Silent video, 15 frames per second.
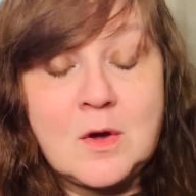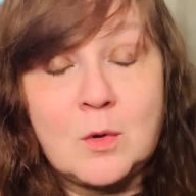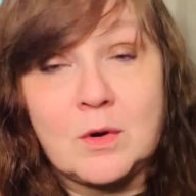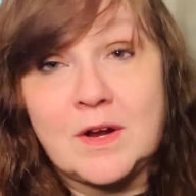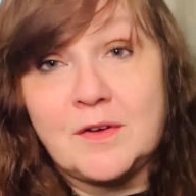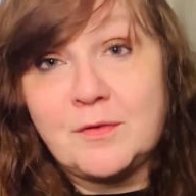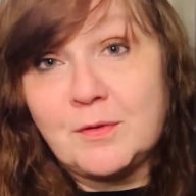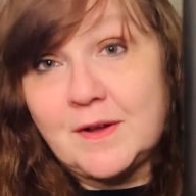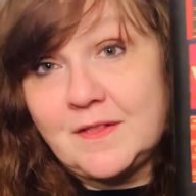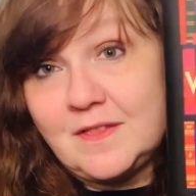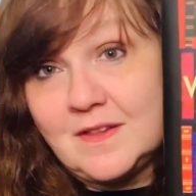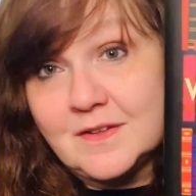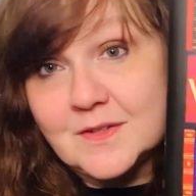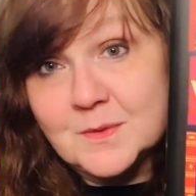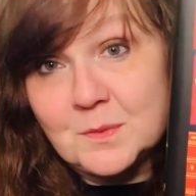or have read
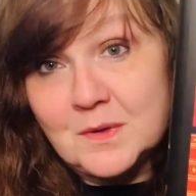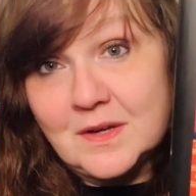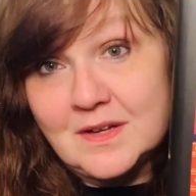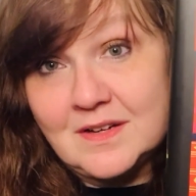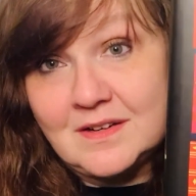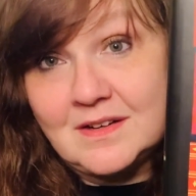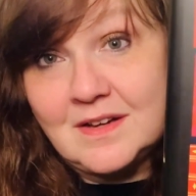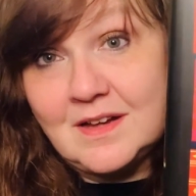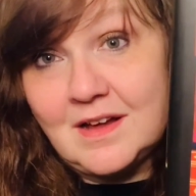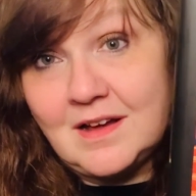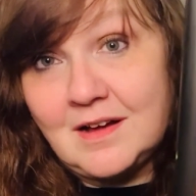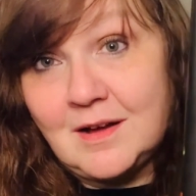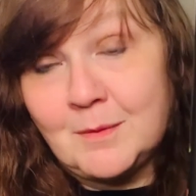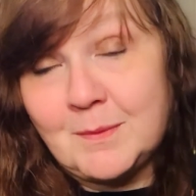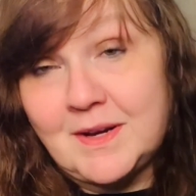this one
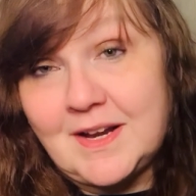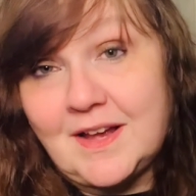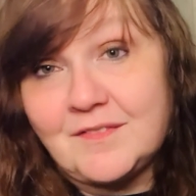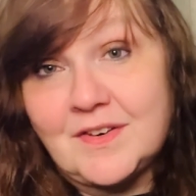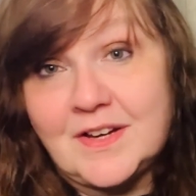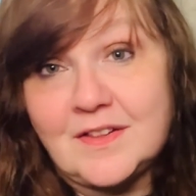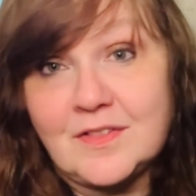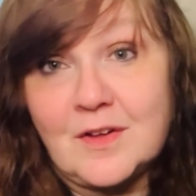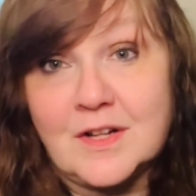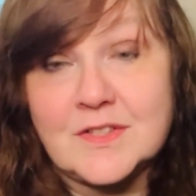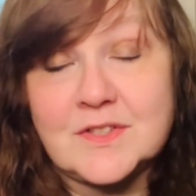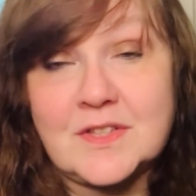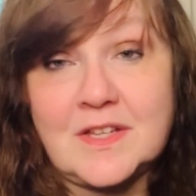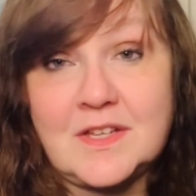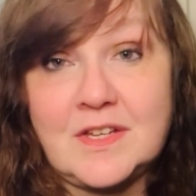and have any
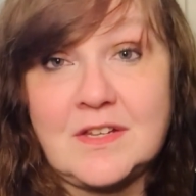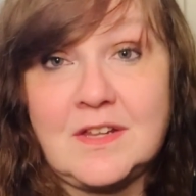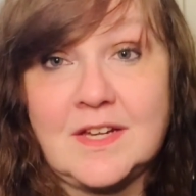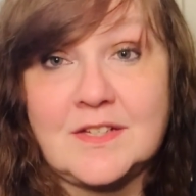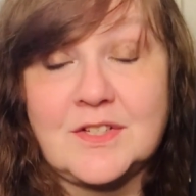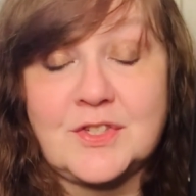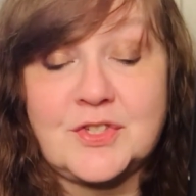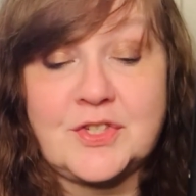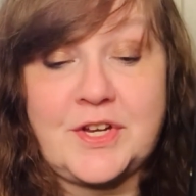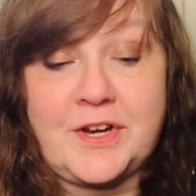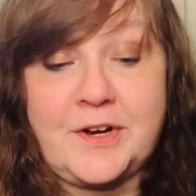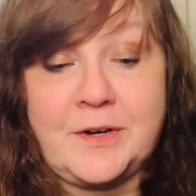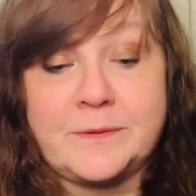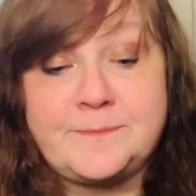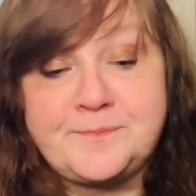thoughts that you'd like to
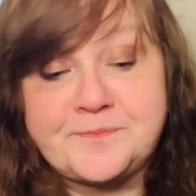share,